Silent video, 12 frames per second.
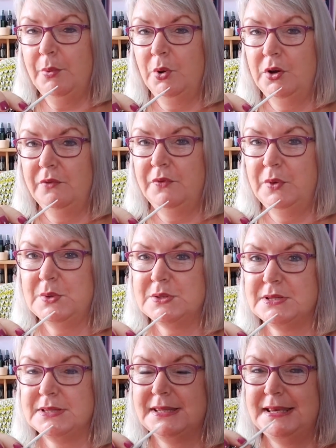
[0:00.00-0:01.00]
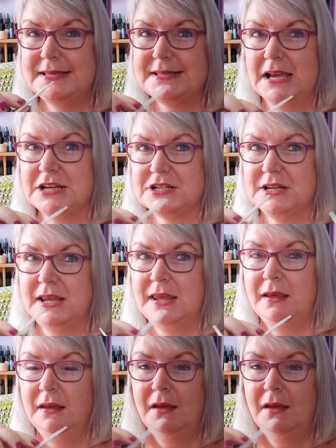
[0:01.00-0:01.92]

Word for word: point of views these actually